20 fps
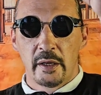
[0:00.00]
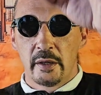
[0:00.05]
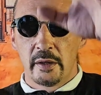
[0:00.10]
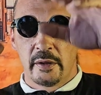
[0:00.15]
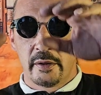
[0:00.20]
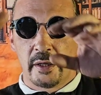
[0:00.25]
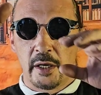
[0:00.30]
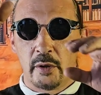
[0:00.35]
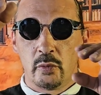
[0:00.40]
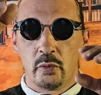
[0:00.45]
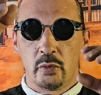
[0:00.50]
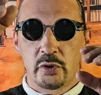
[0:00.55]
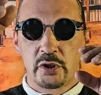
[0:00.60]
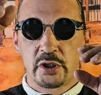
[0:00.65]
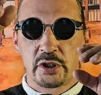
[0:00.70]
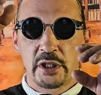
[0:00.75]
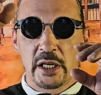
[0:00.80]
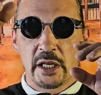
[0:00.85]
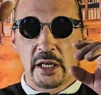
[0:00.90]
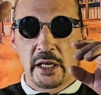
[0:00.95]
they will
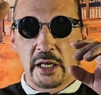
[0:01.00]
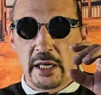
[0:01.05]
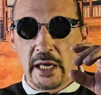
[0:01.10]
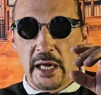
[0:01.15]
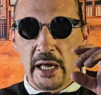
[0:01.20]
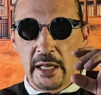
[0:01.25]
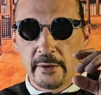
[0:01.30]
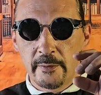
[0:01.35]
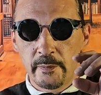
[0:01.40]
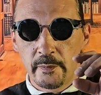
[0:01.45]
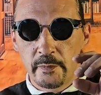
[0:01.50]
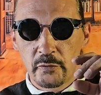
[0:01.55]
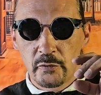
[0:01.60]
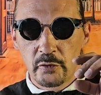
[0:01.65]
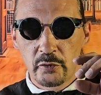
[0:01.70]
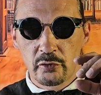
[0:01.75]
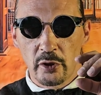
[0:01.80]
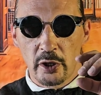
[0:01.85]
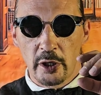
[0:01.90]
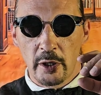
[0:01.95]
sink again,
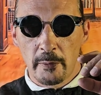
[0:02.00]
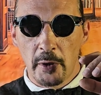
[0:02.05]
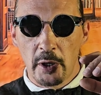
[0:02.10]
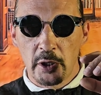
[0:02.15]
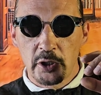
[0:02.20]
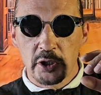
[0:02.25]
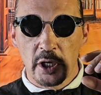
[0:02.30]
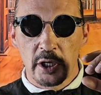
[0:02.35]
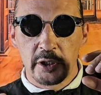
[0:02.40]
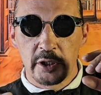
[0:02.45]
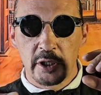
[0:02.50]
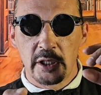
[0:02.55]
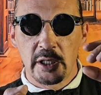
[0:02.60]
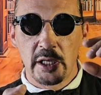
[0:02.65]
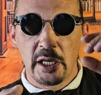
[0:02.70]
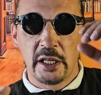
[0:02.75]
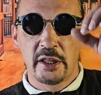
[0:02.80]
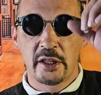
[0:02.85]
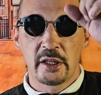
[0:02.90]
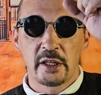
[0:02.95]
trying to punch
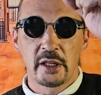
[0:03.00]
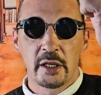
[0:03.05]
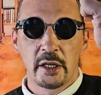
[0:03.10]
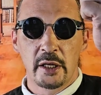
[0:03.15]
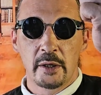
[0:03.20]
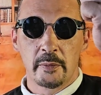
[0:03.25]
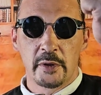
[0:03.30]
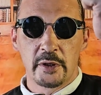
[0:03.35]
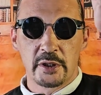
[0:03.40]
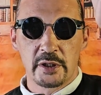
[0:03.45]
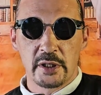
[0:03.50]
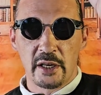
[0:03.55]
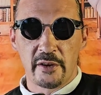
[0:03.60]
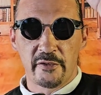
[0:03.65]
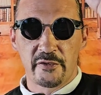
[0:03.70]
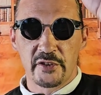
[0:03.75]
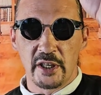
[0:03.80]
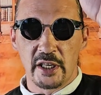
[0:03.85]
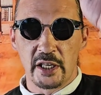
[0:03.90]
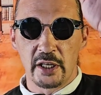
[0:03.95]
underneath, but instead of
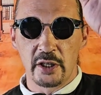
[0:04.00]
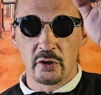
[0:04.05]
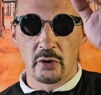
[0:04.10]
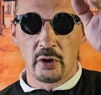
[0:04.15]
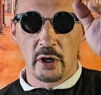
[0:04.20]
sinking your